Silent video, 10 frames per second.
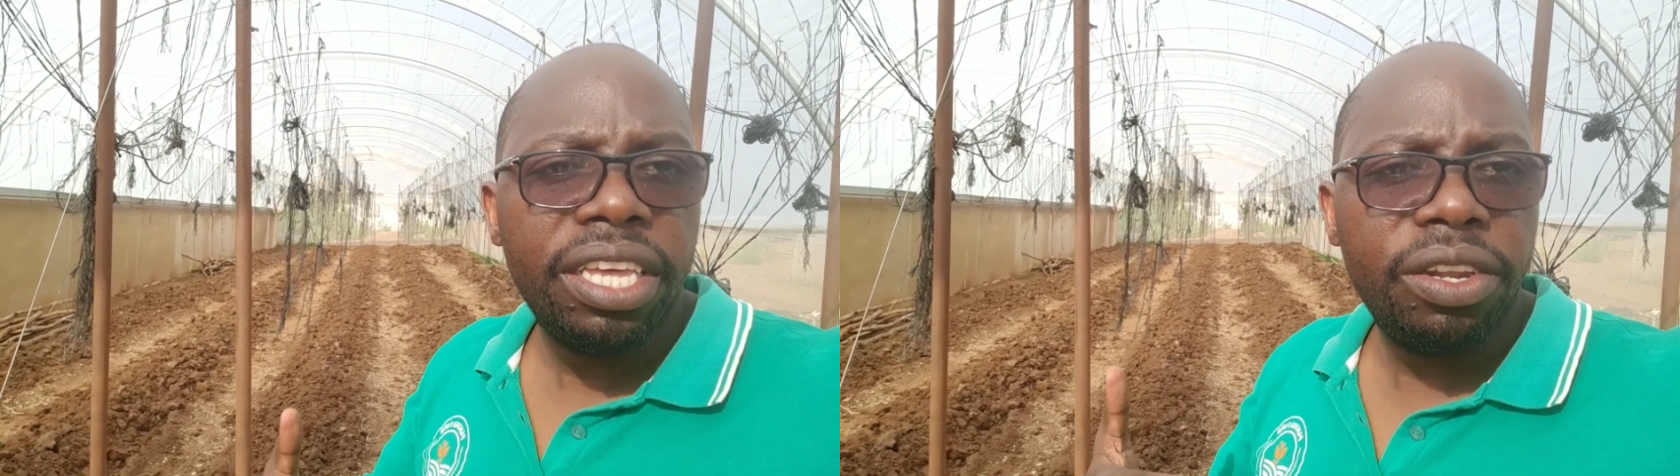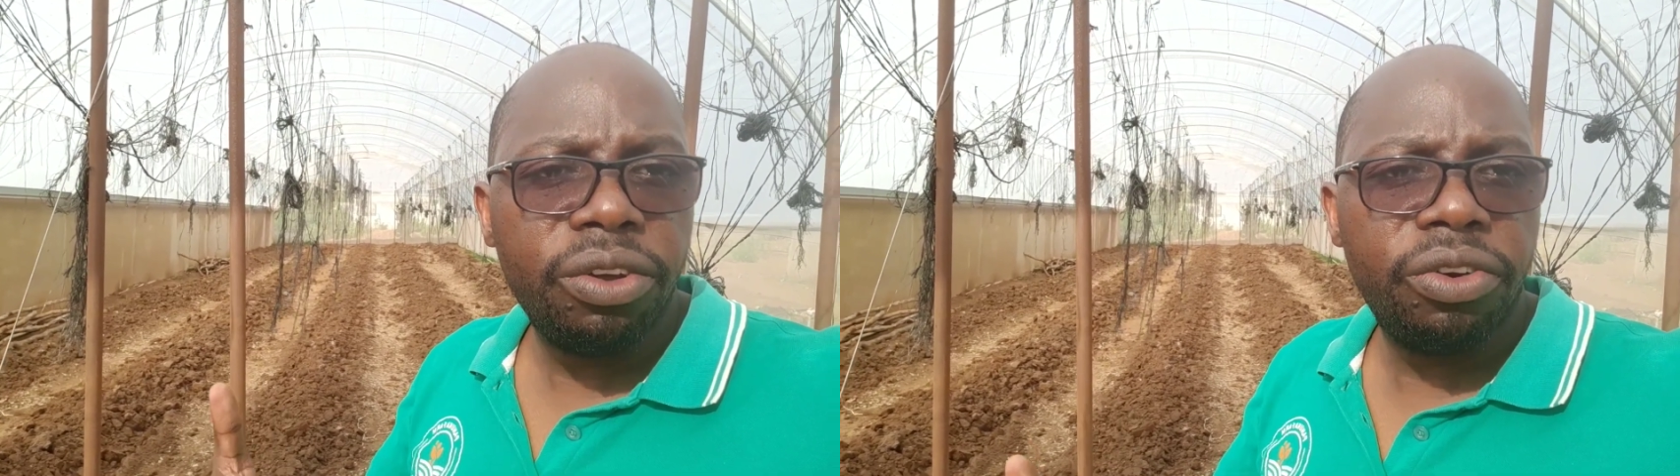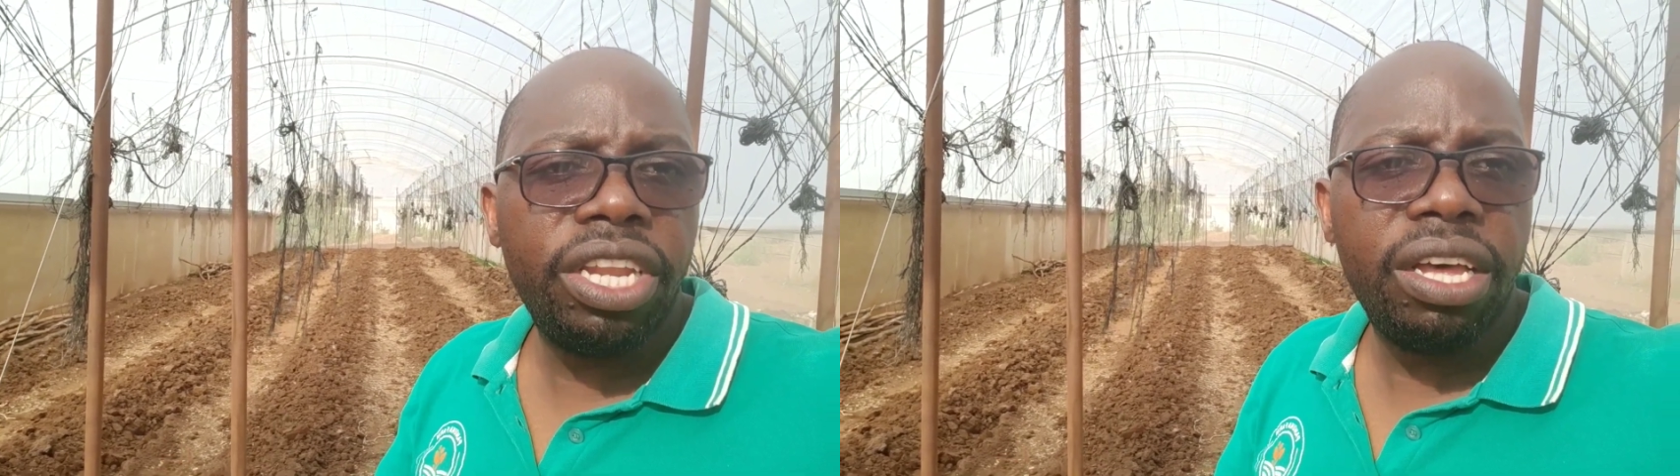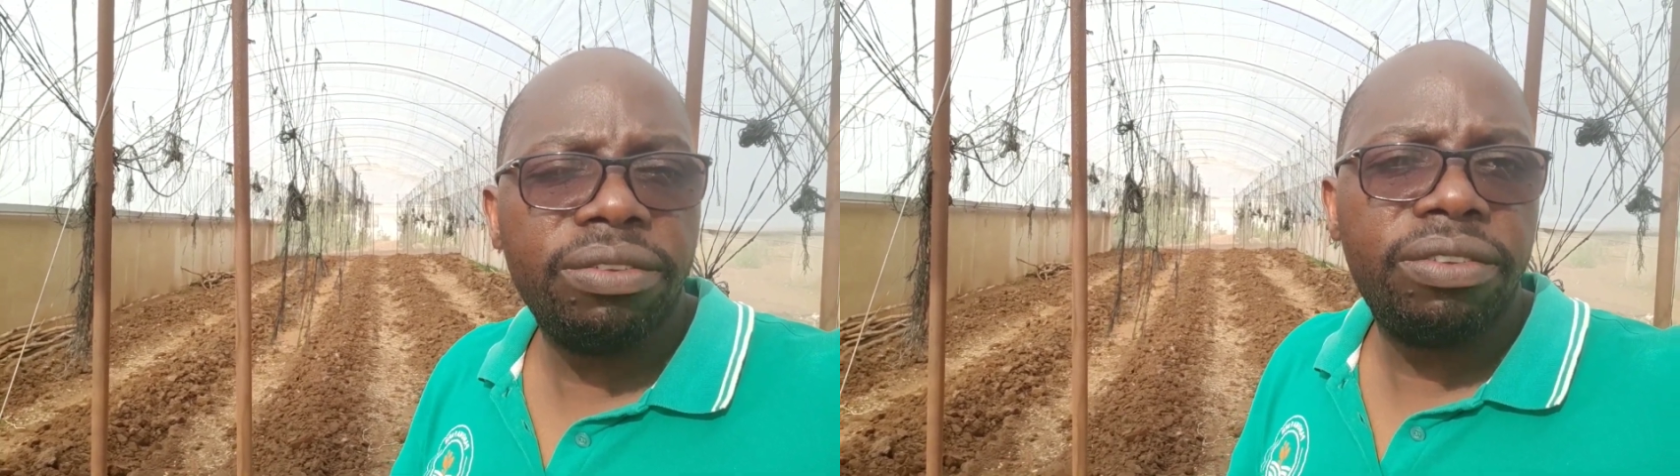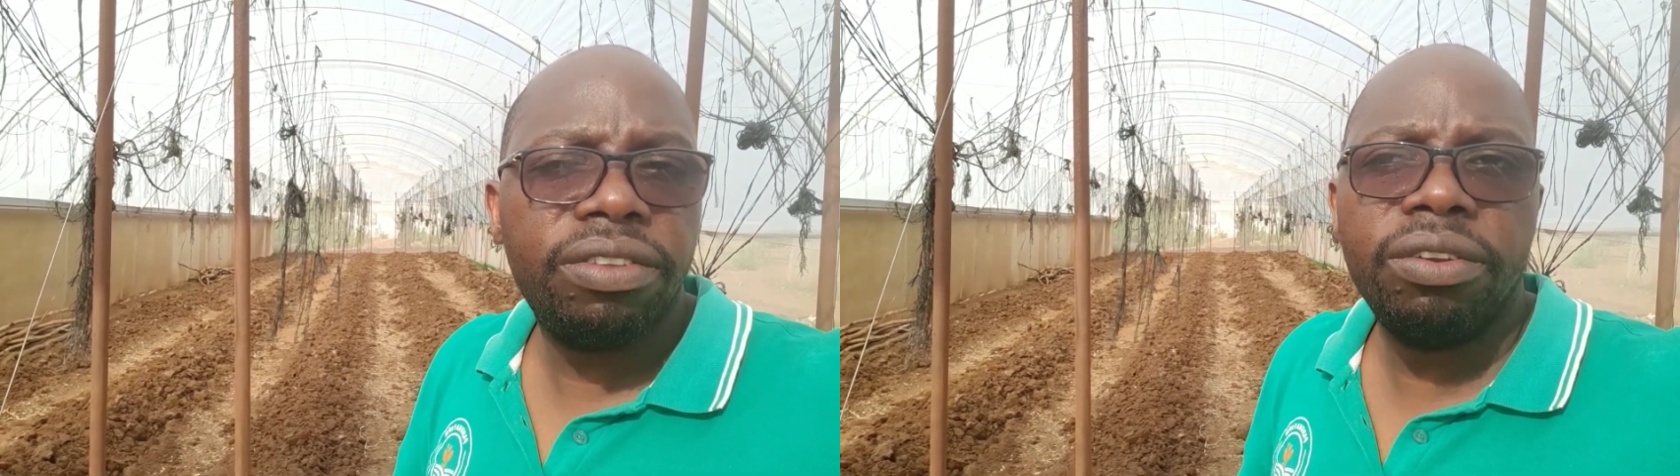you know
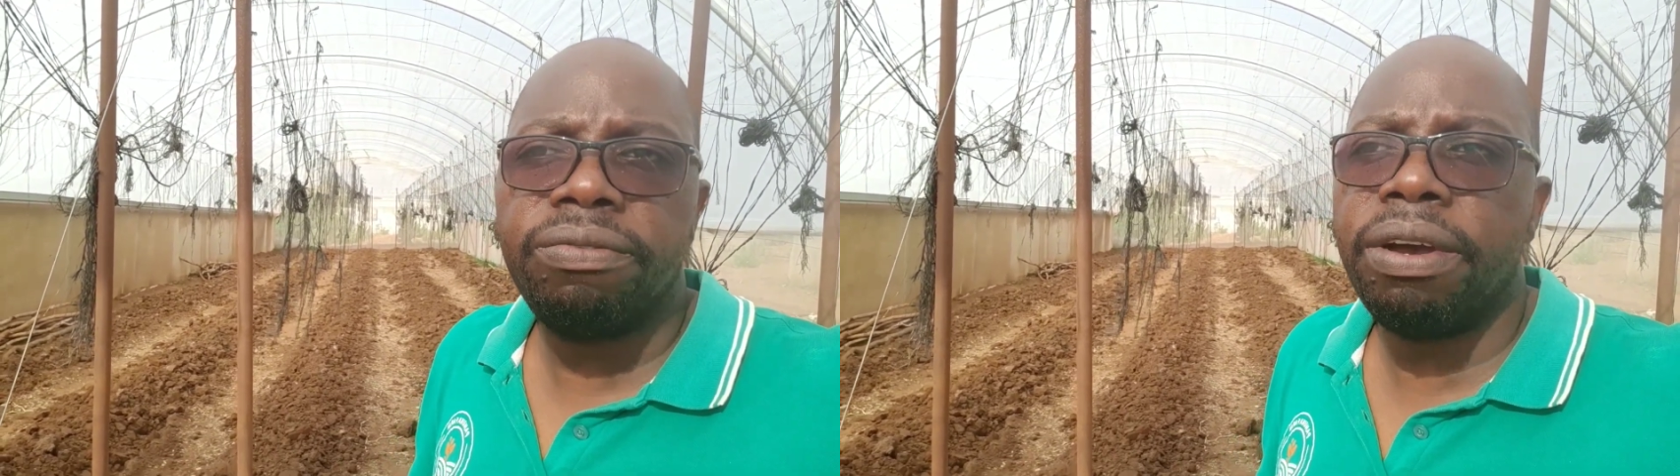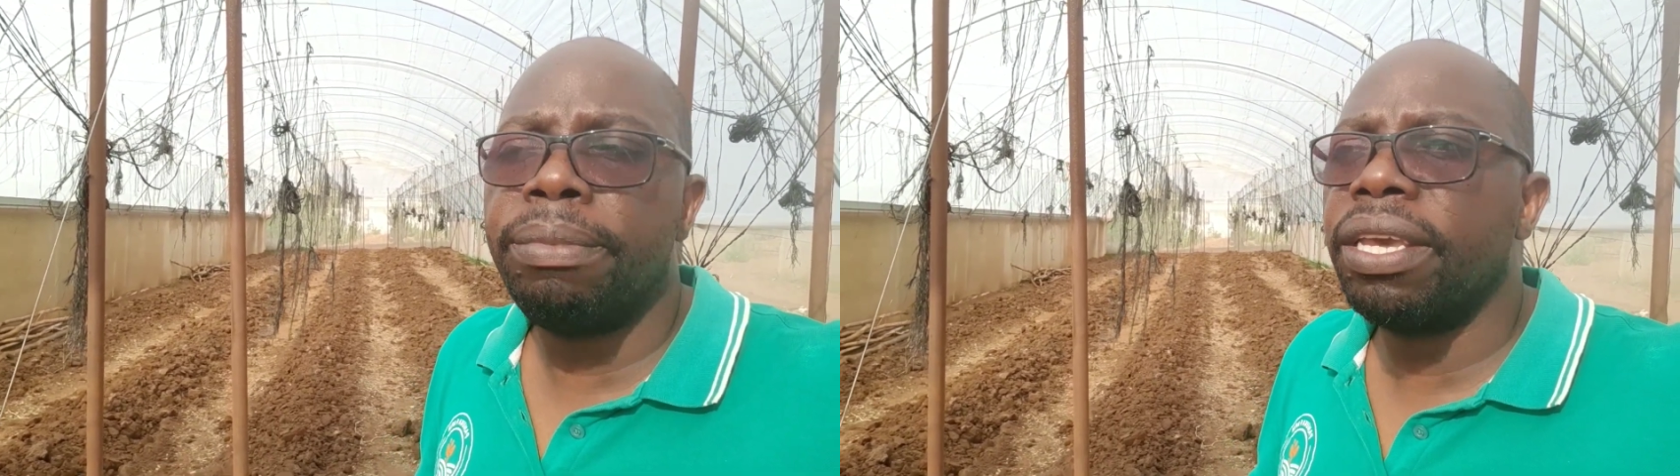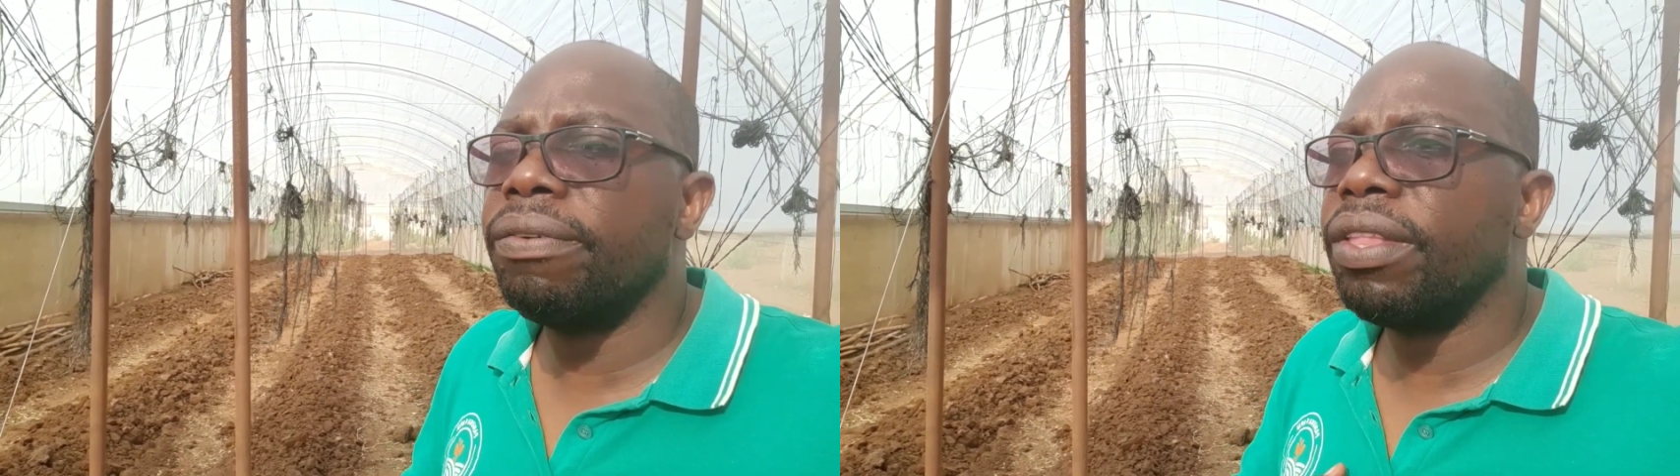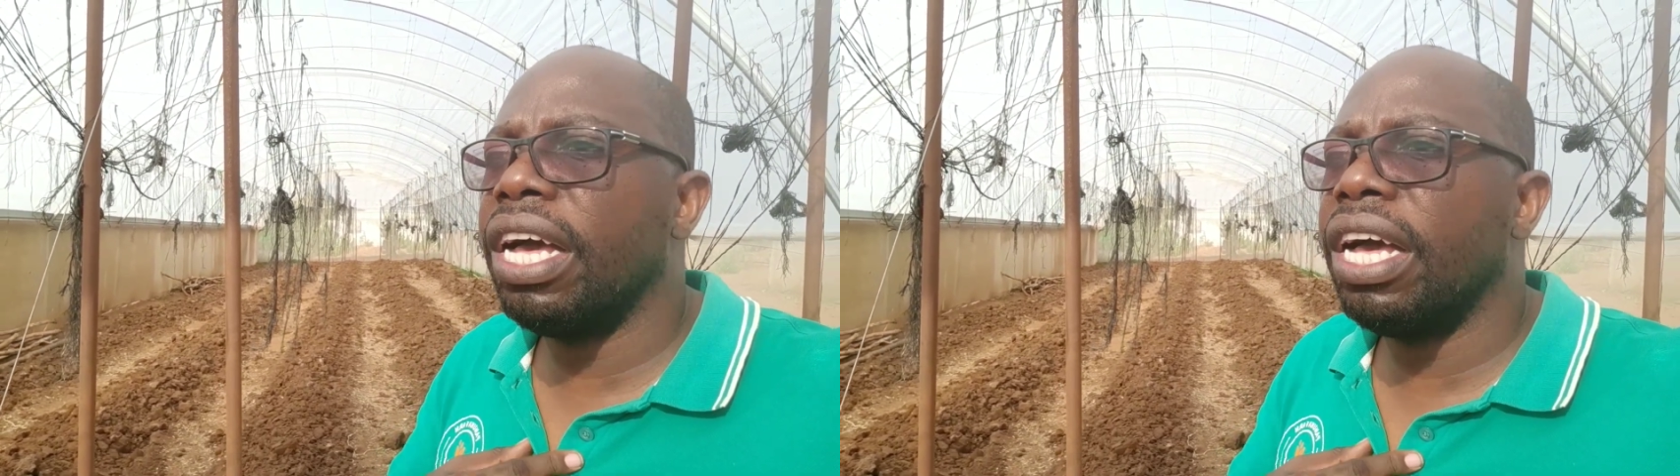greenhouse you know farming,